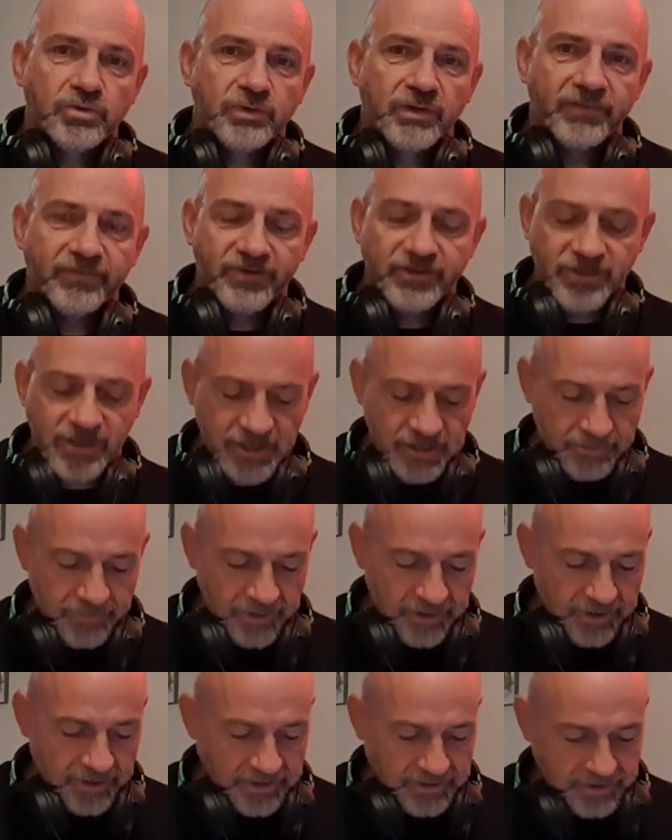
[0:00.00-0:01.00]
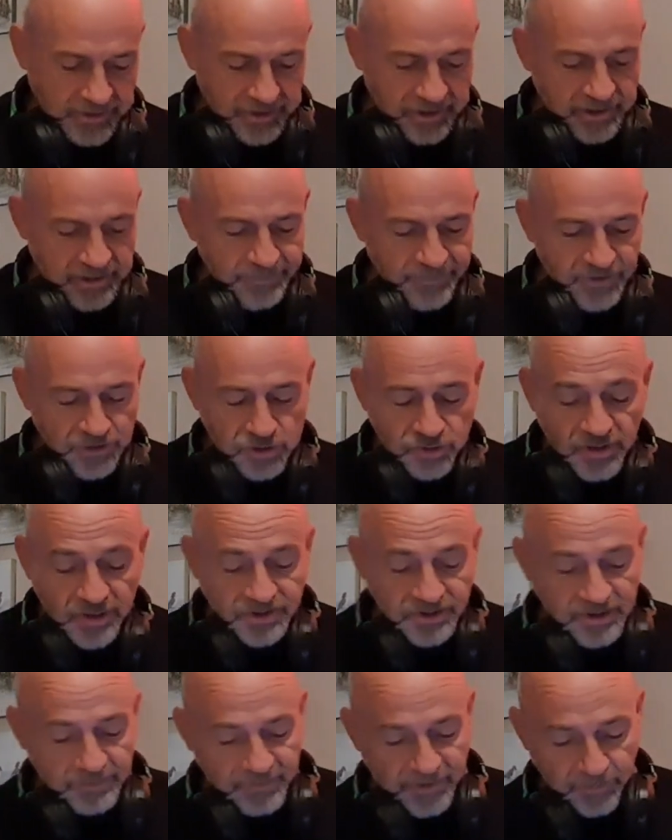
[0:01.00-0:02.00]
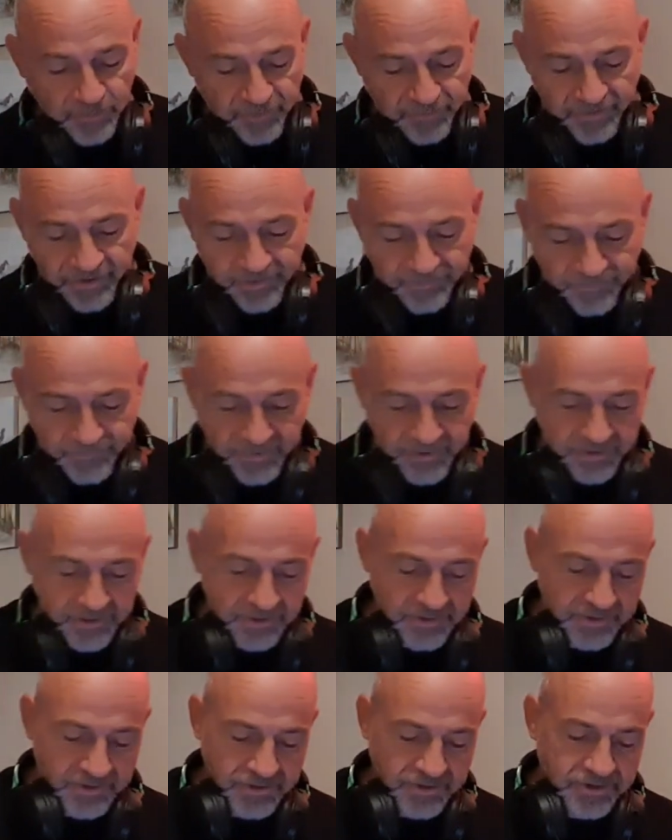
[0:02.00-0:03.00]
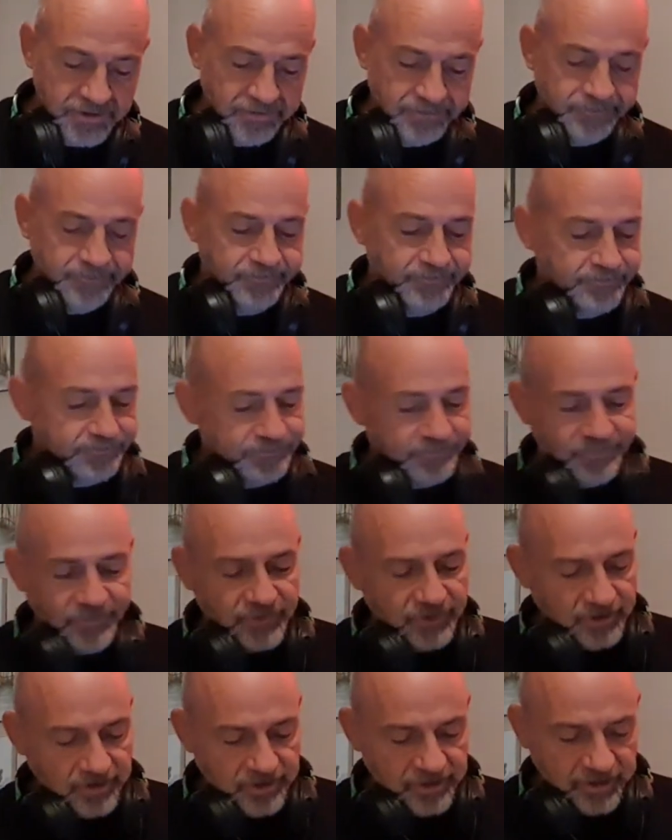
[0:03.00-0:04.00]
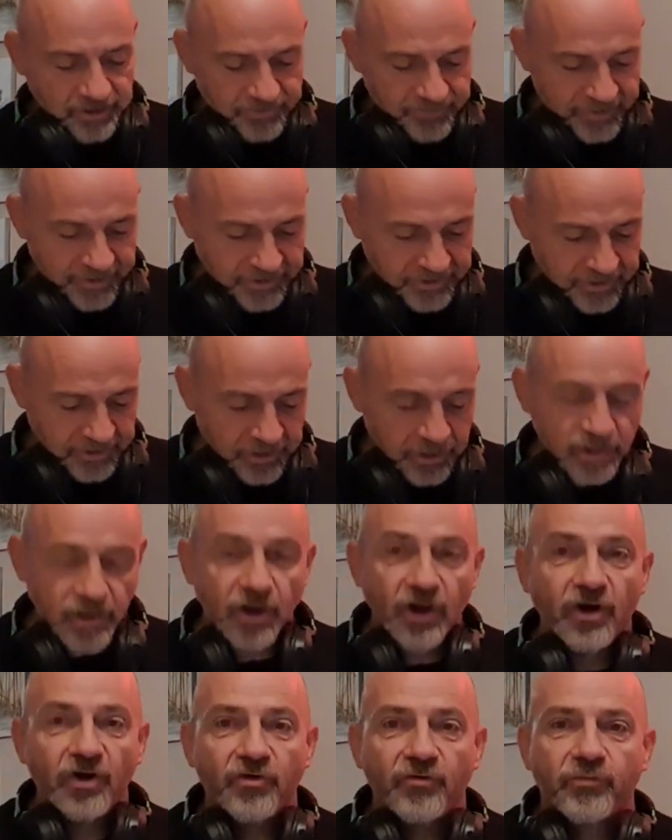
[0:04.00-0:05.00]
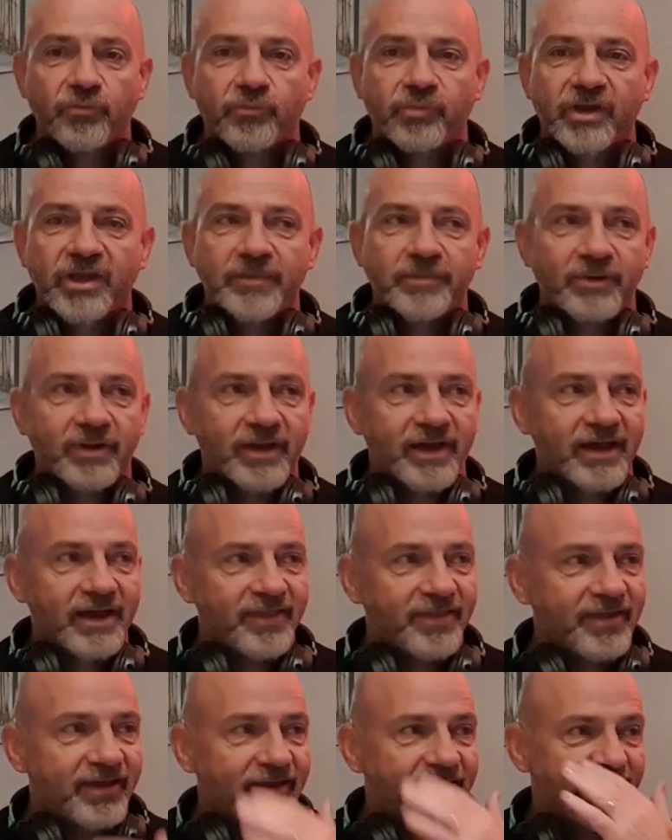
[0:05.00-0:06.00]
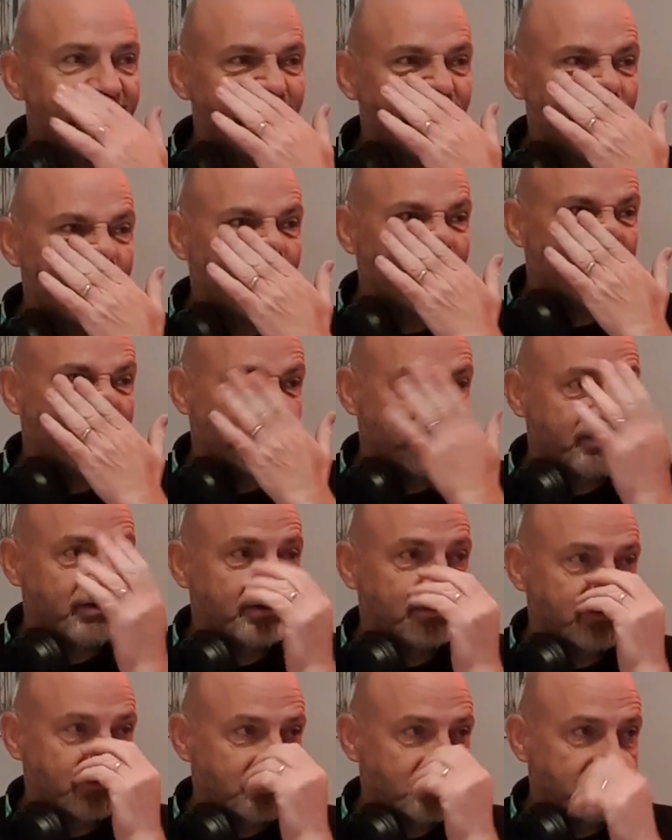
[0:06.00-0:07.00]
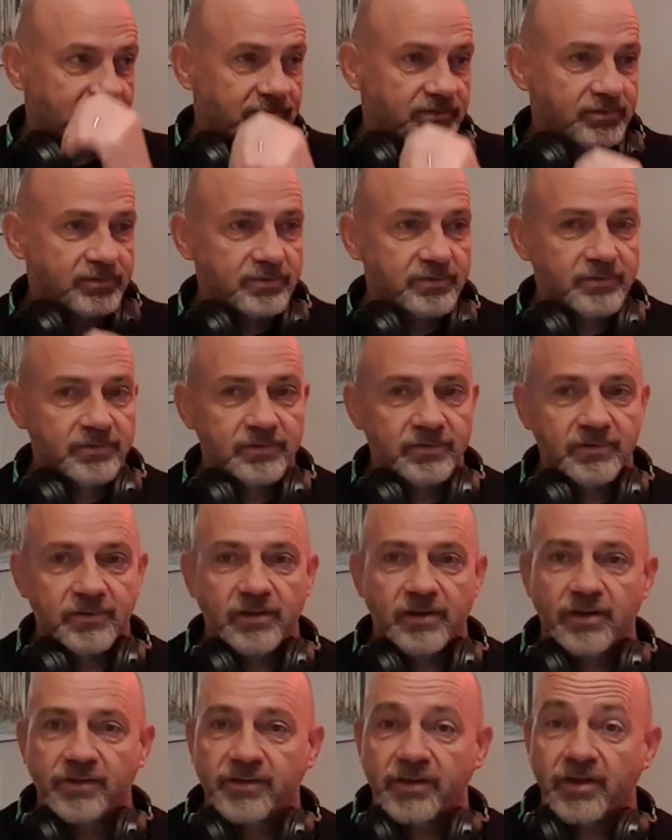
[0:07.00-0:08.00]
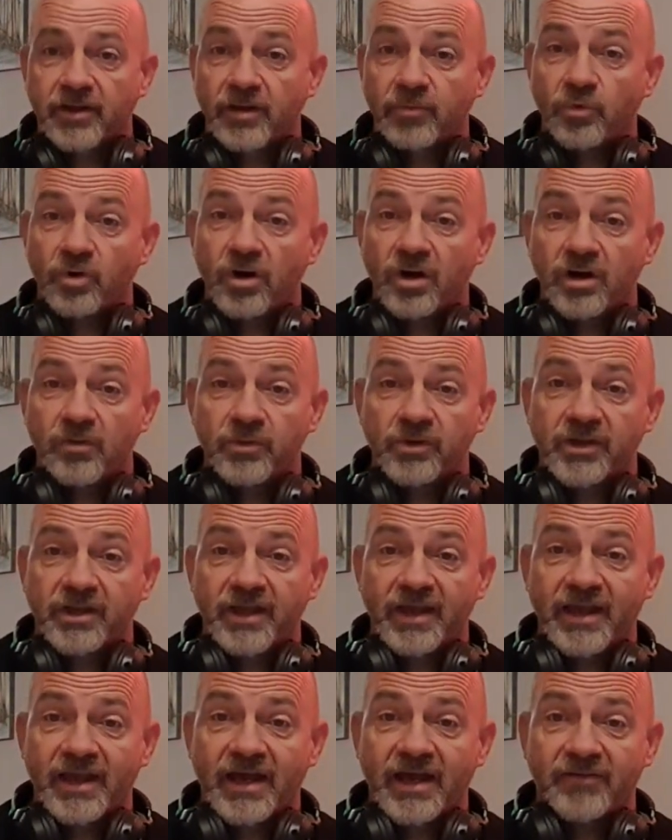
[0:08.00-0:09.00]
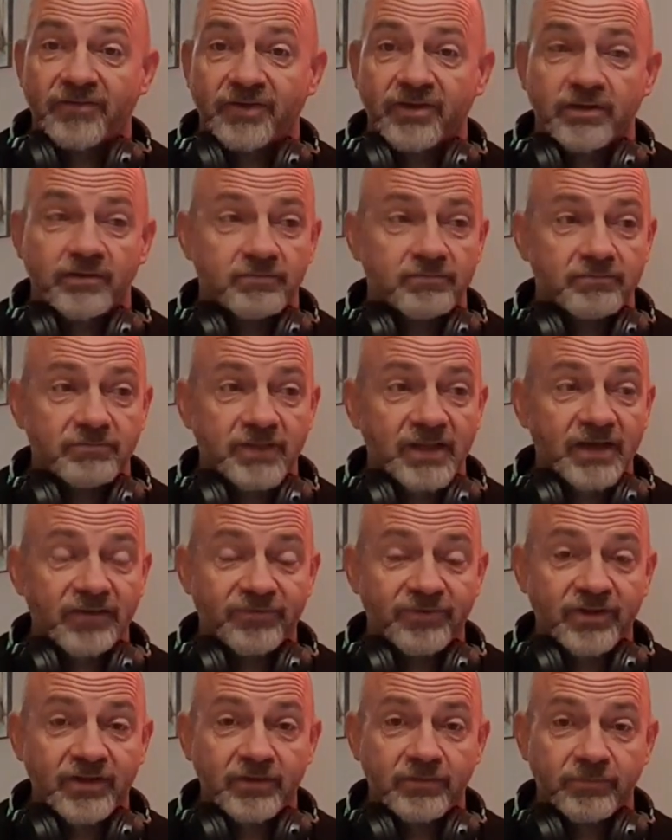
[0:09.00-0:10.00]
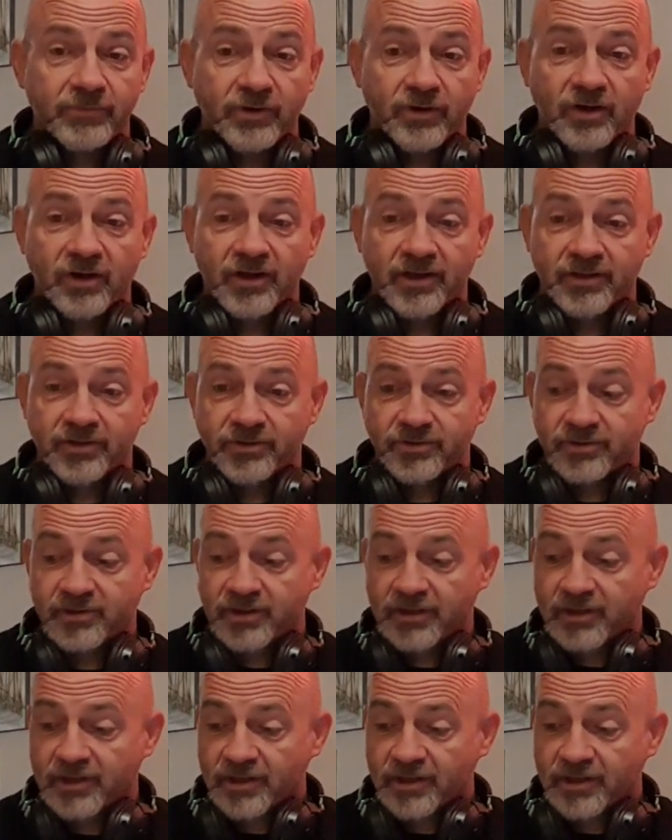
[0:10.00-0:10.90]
Sweet for sending me this and trusting me with it, because, you know, there's a lot of people out there that would, I don't know what I would get out of it, nothing, but I could